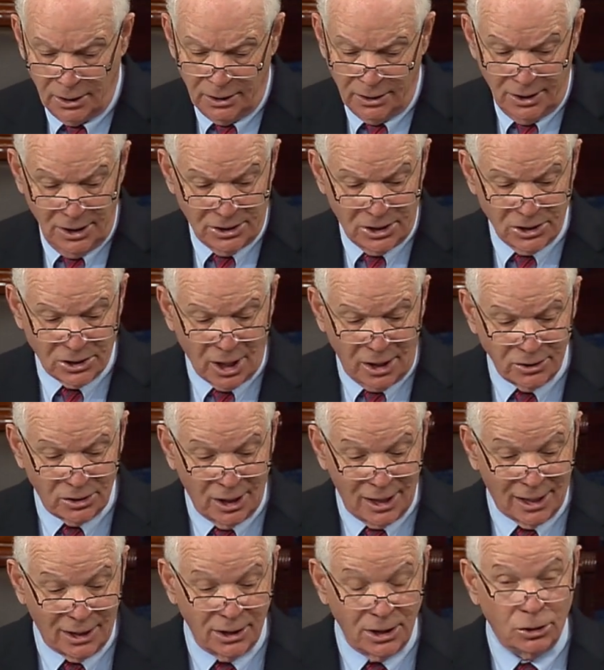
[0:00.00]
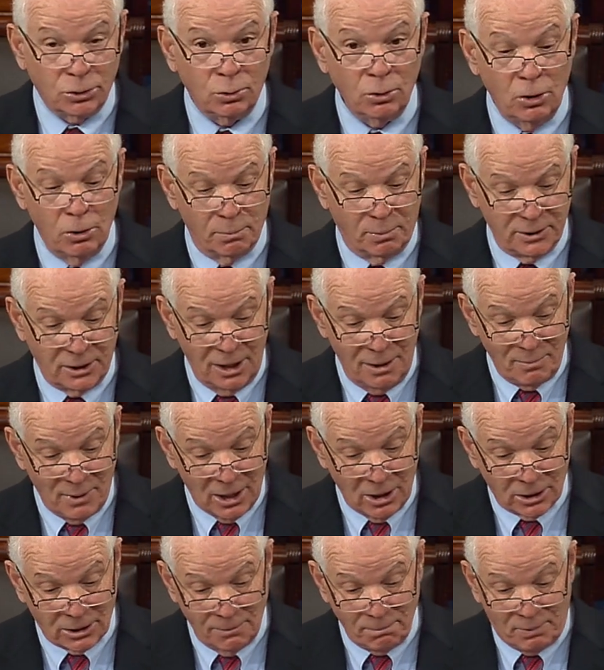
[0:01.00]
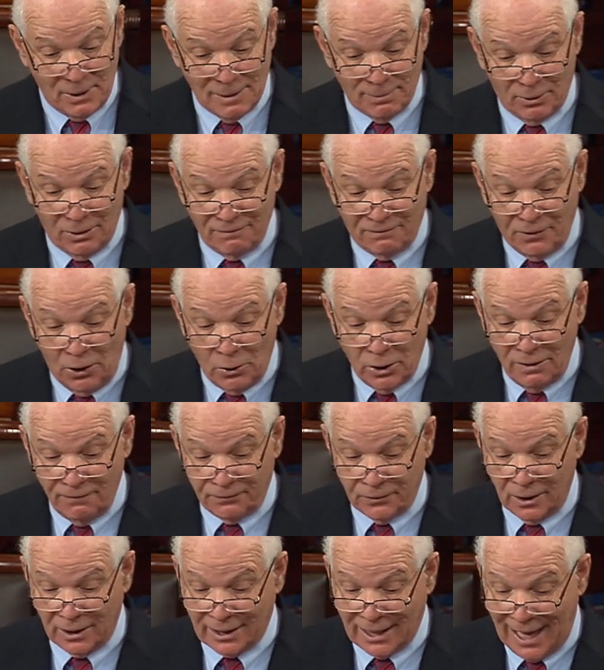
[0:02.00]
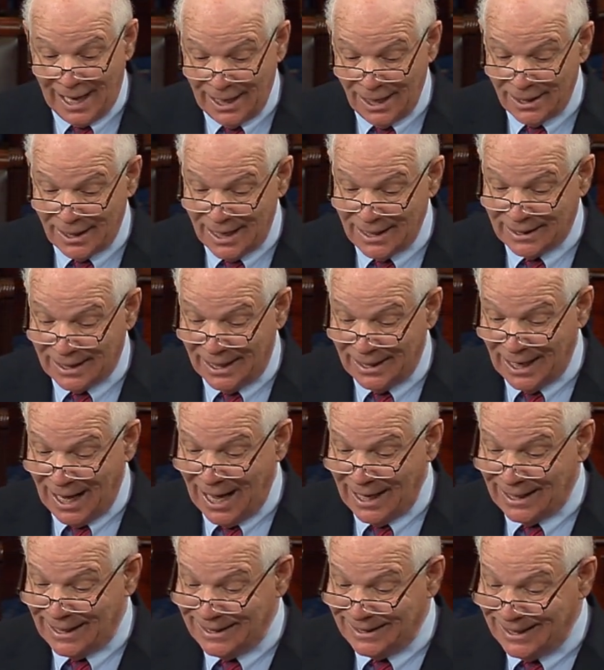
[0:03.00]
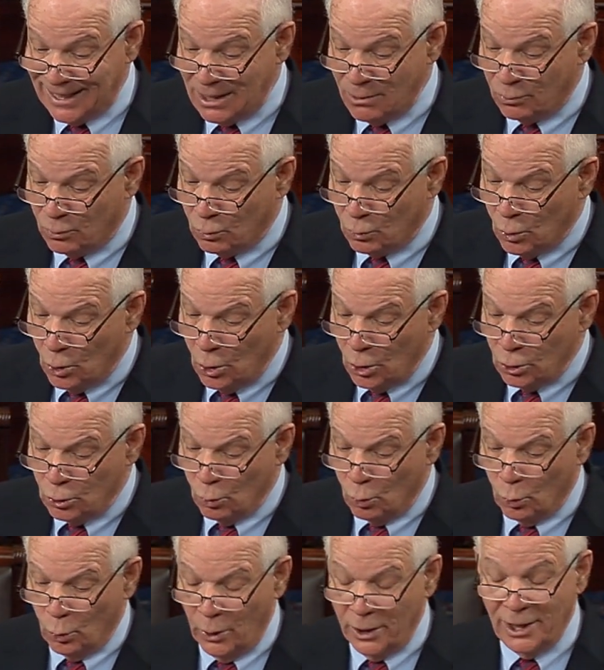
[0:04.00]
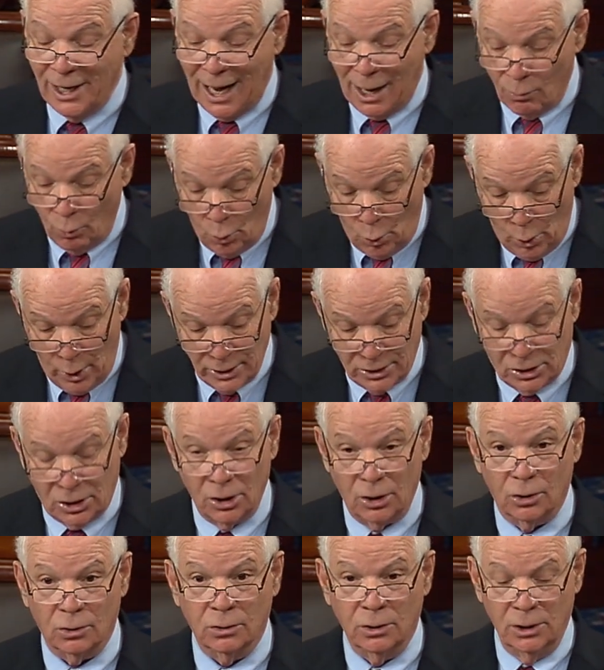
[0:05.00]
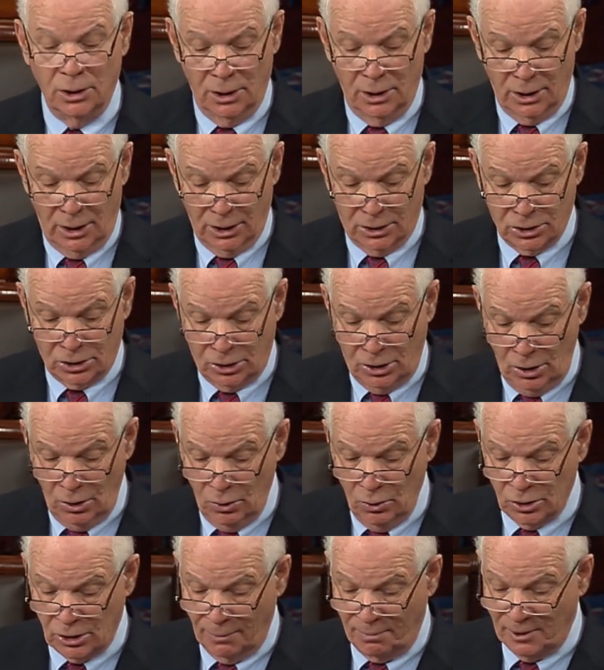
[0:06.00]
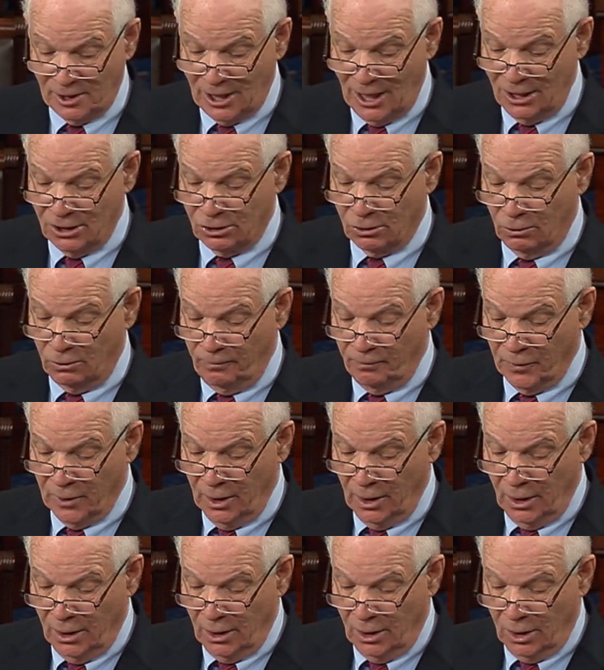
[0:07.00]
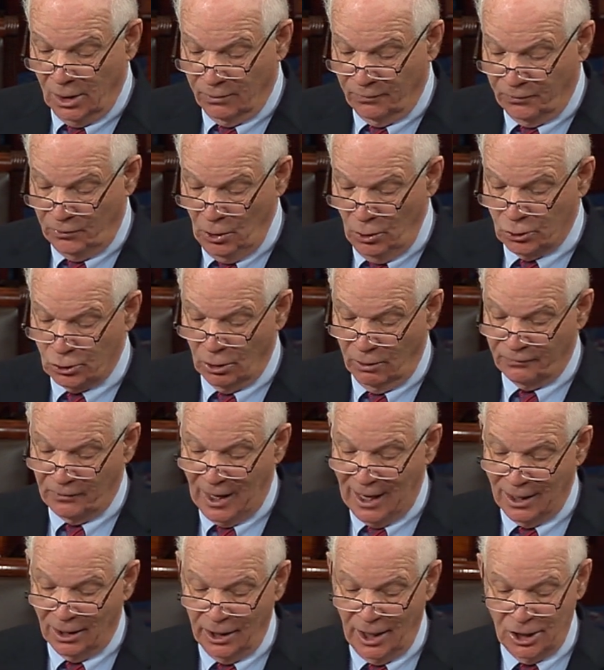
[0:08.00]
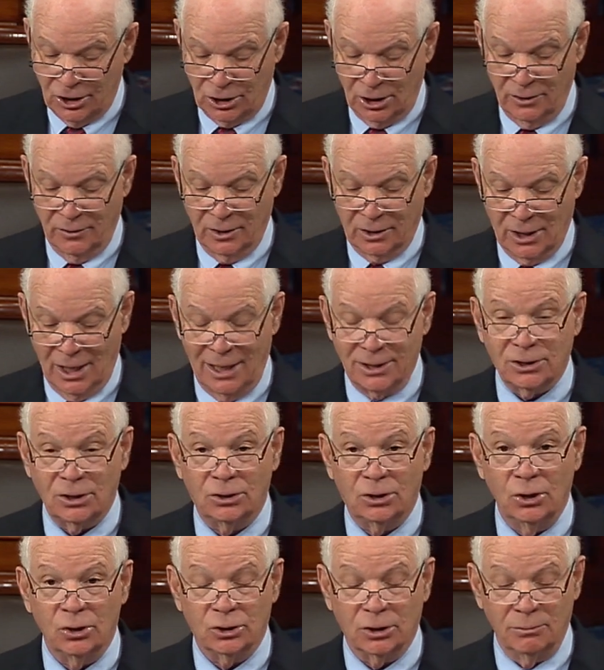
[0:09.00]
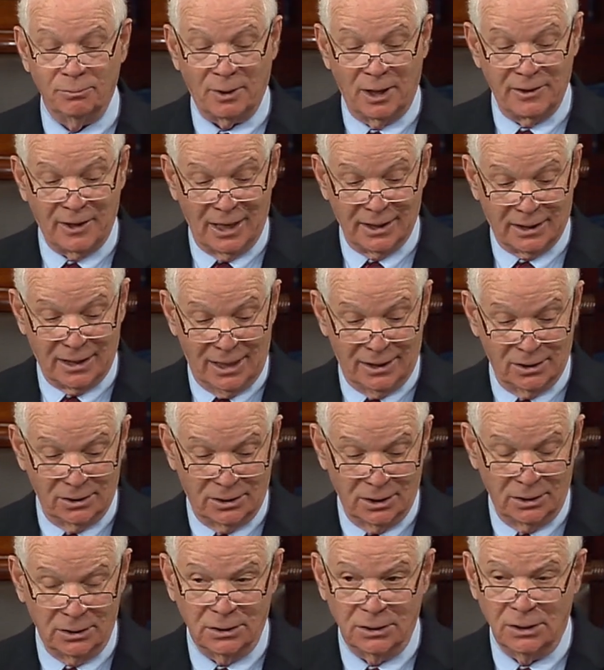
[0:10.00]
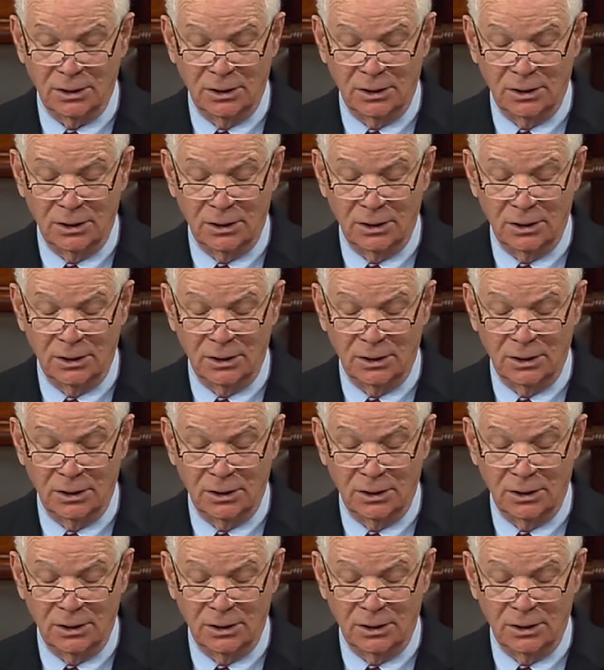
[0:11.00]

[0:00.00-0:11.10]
This is undoubtedly true, but the American people in voting for a candidate cannot, indeed, would not want to excuse a potential future violation of the Constitution by that candidate.